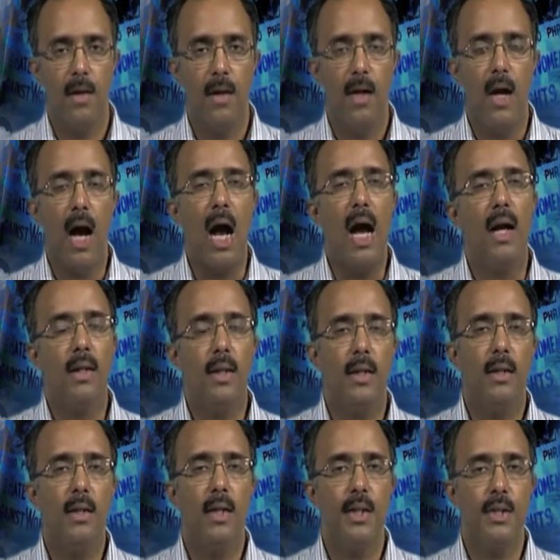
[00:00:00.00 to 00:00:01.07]
Are
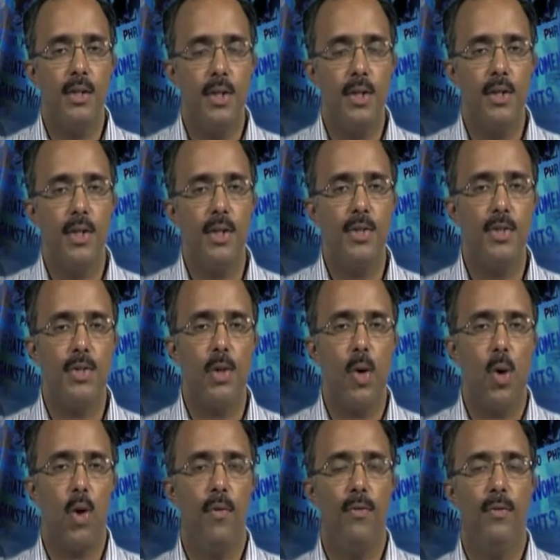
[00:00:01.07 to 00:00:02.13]
the conditions
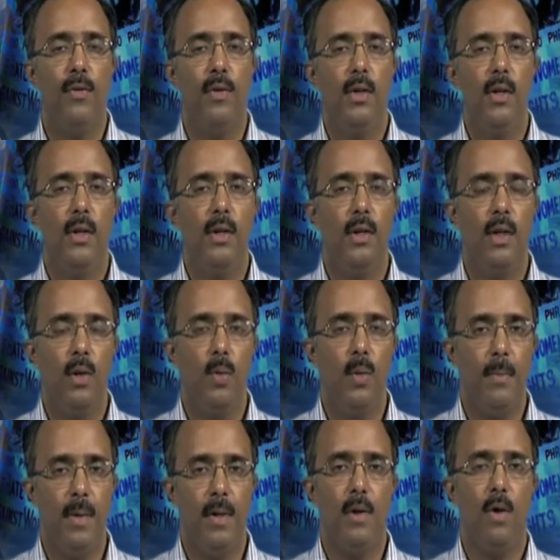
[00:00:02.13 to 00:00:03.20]
of the
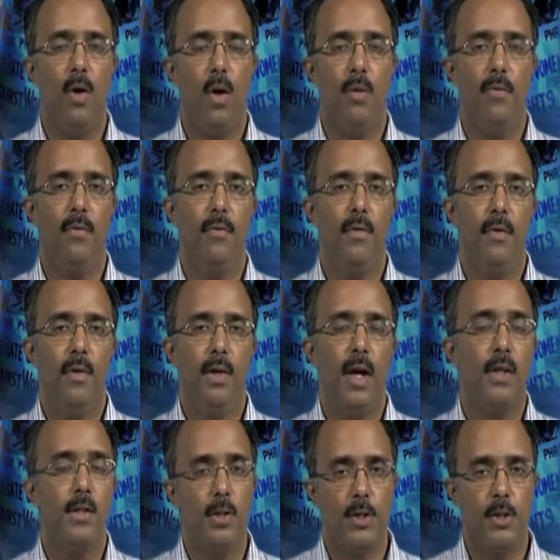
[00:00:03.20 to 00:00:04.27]
women of
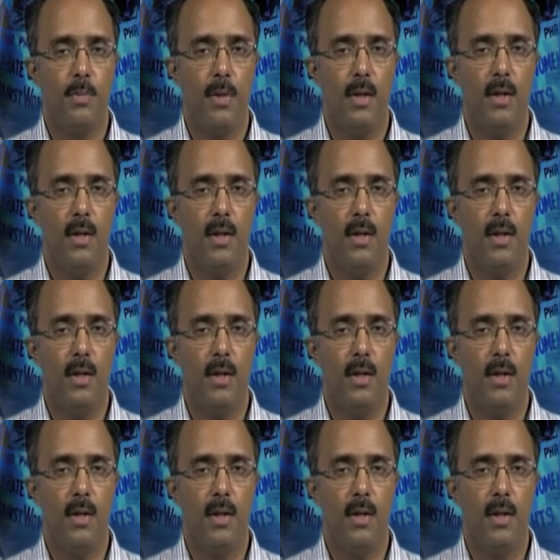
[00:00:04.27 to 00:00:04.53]
untouchable